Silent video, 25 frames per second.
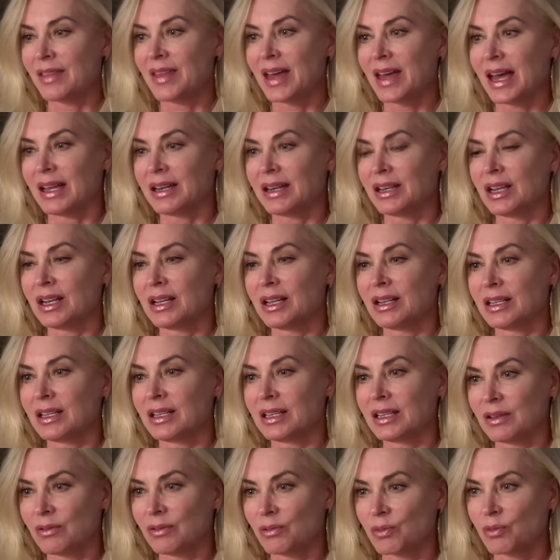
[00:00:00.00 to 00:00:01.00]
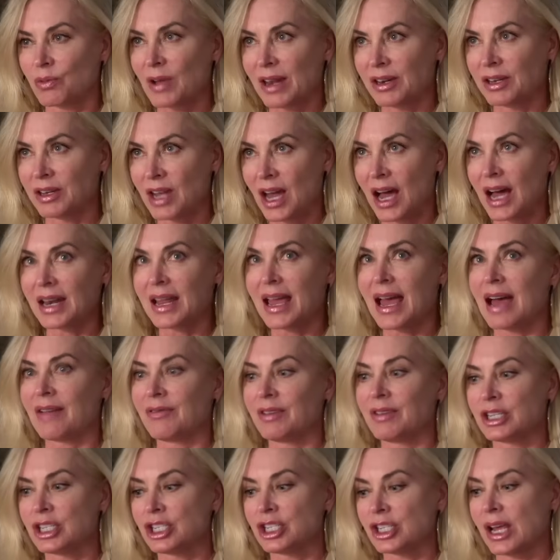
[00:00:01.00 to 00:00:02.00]
And that not
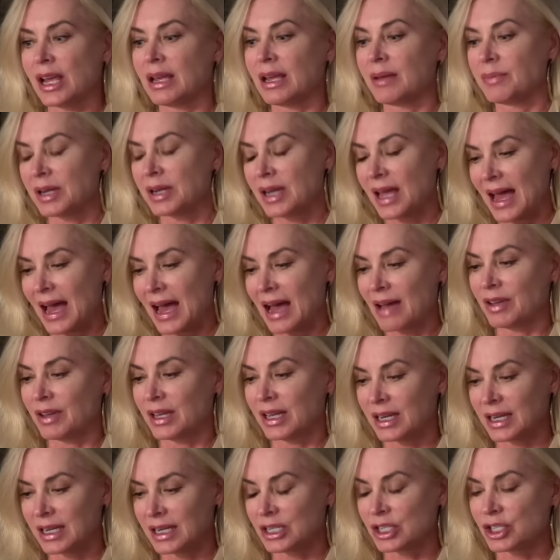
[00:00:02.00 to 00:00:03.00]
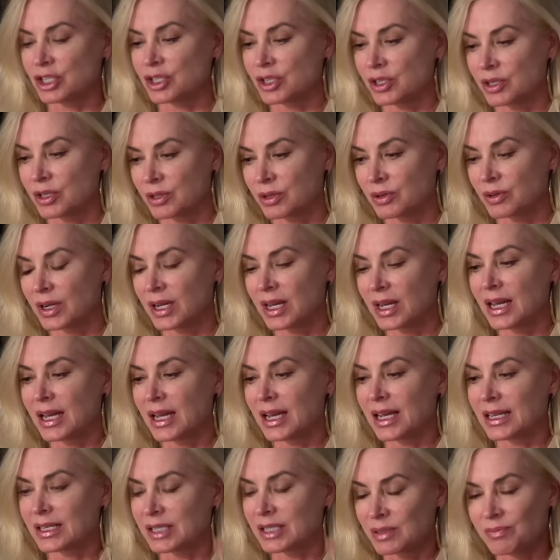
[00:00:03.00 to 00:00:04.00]
having shame but having an issue
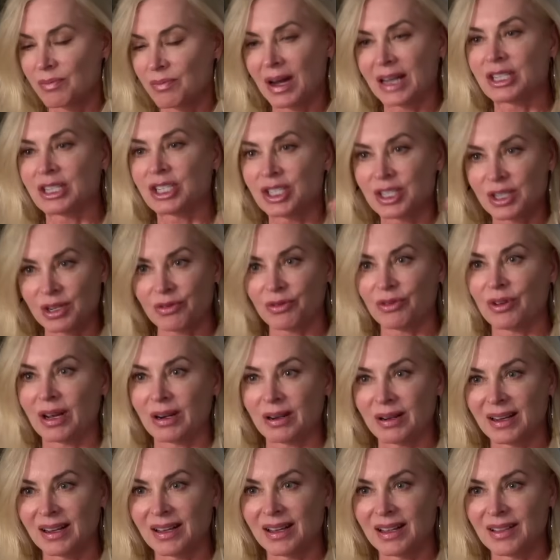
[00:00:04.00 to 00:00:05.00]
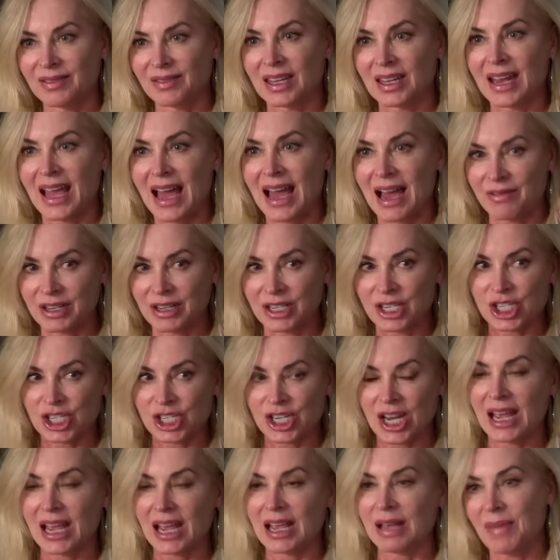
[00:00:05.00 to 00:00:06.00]
is much different than having
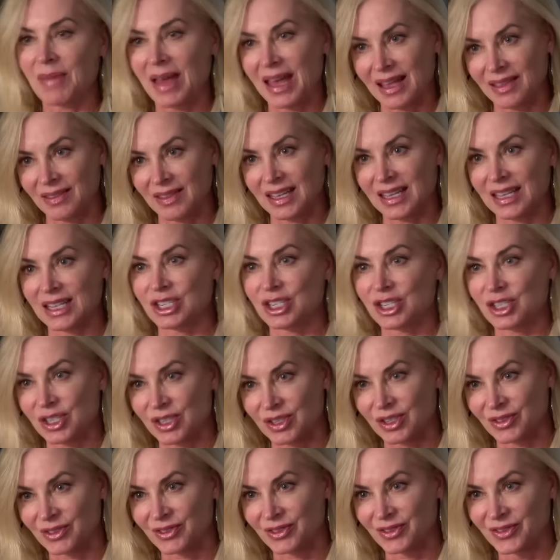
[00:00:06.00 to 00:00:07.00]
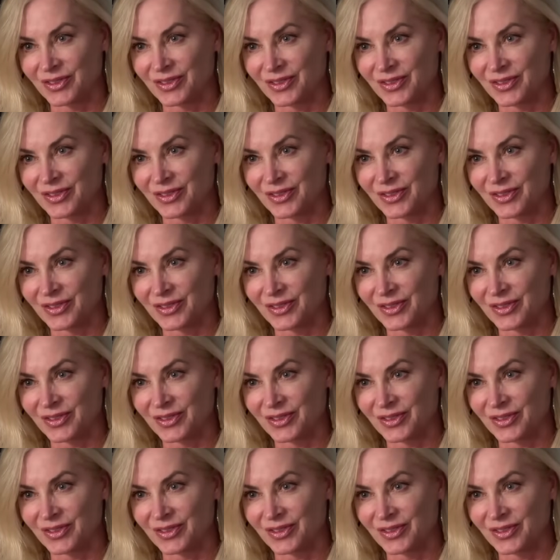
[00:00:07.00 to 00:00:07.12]
shame and the issue.